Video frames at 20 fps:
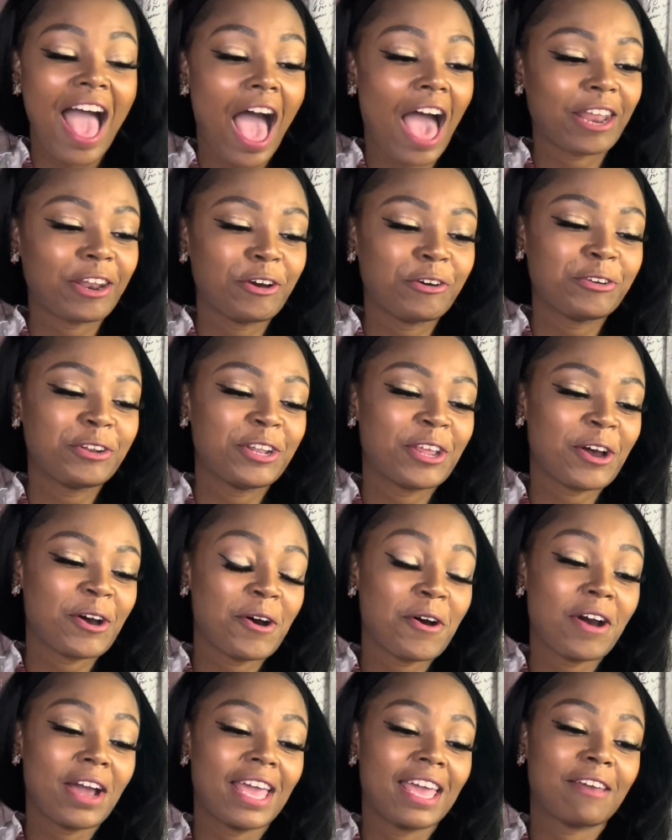don't
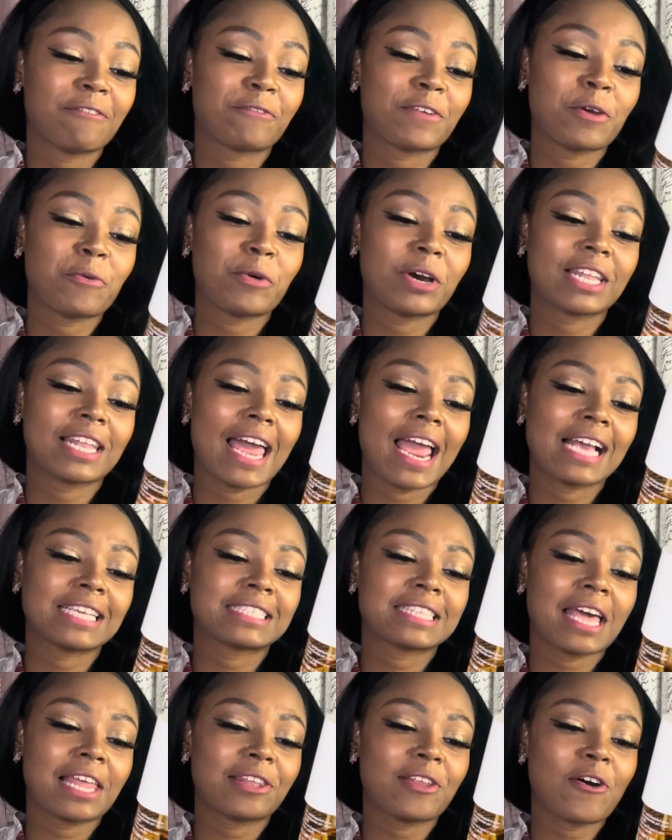know if it will last
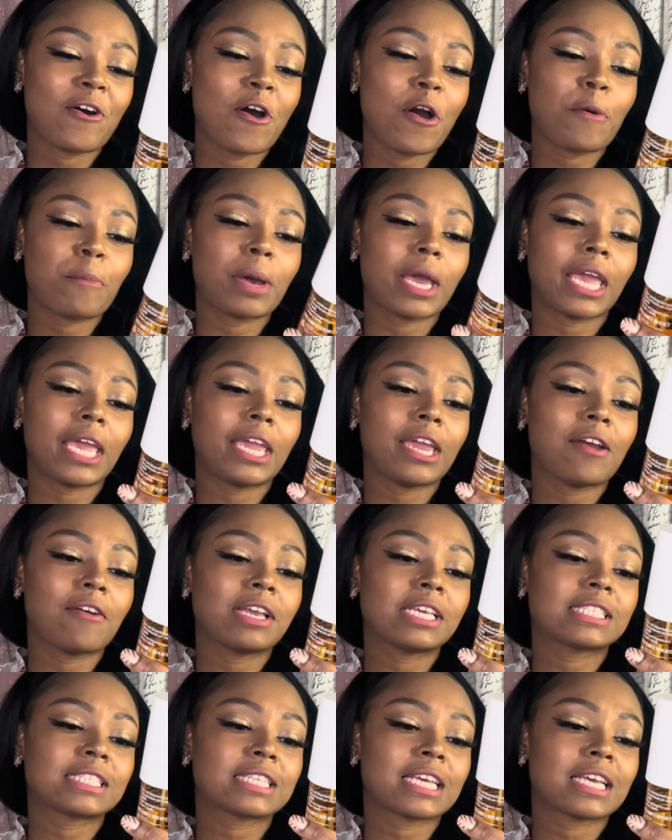that long. But here
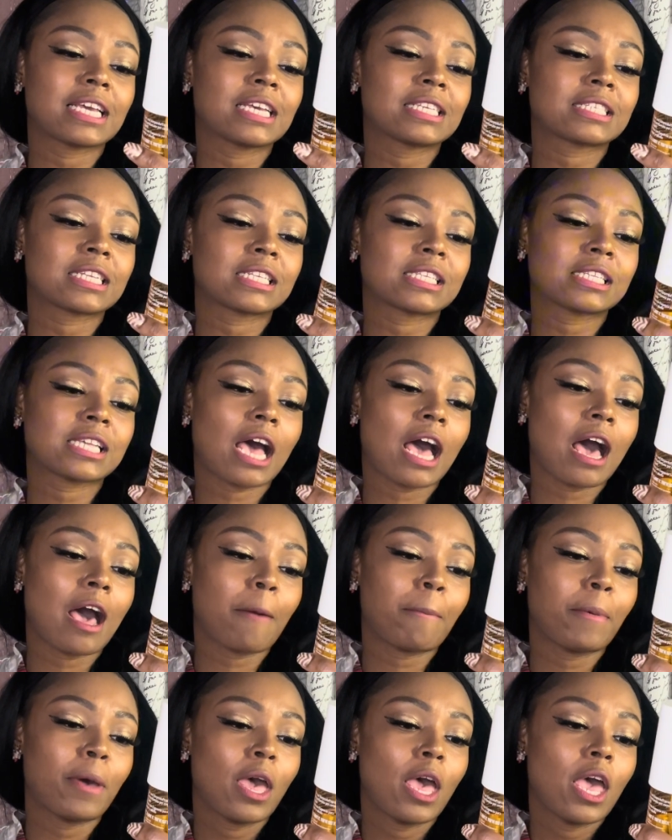it says the
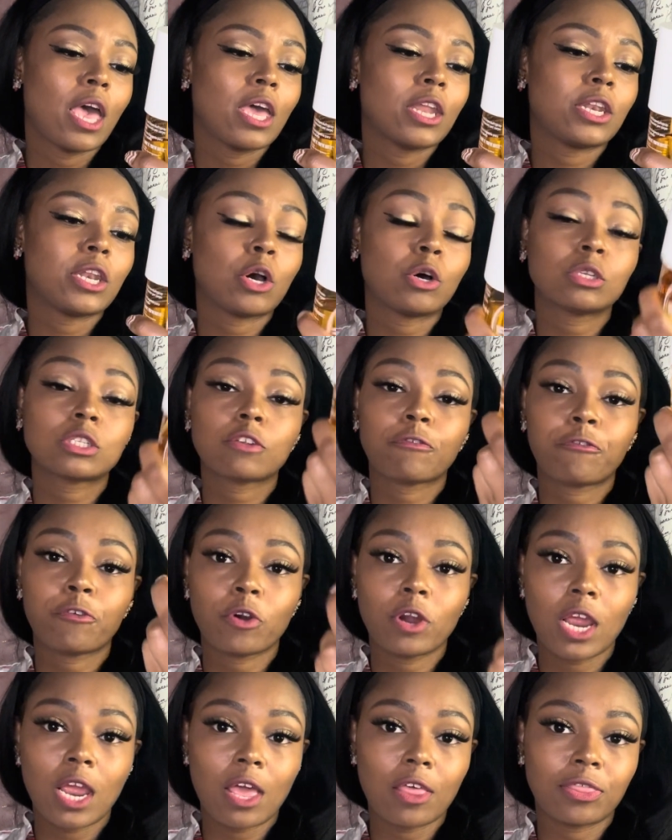top notes
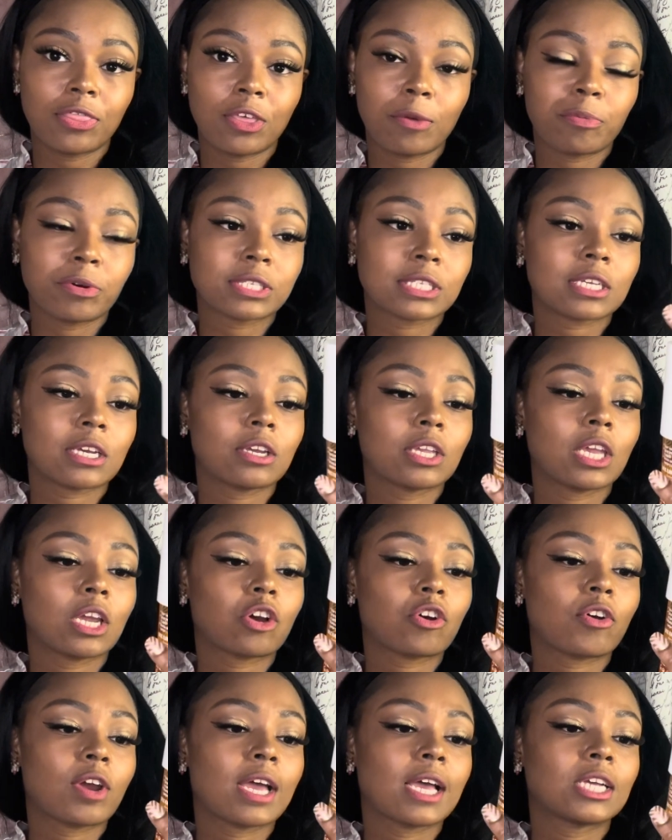for the Brazilian
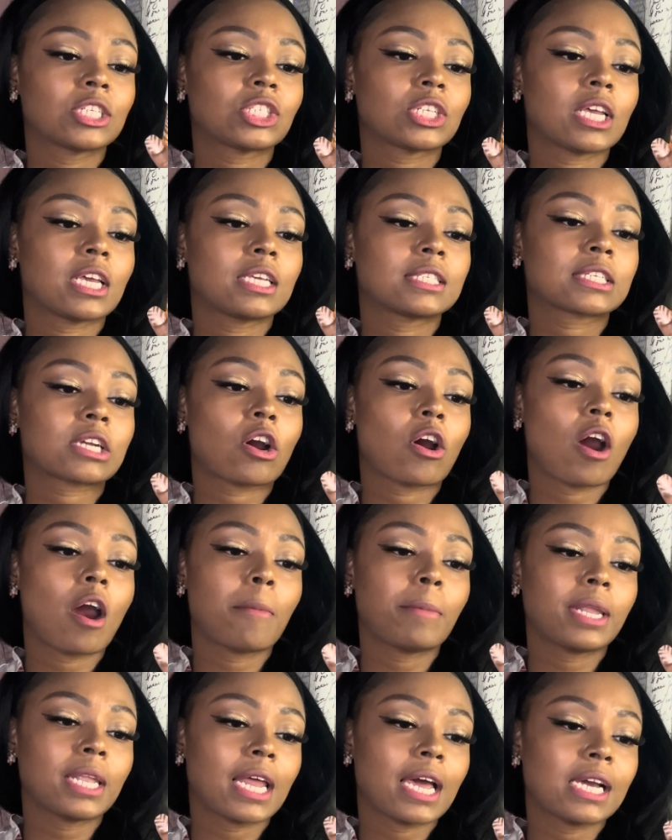Crush is
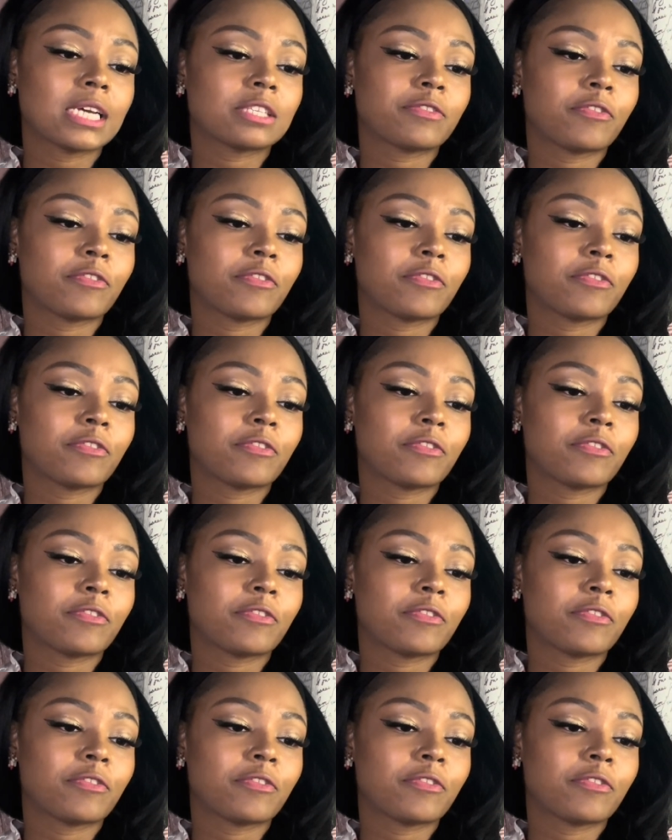caramelized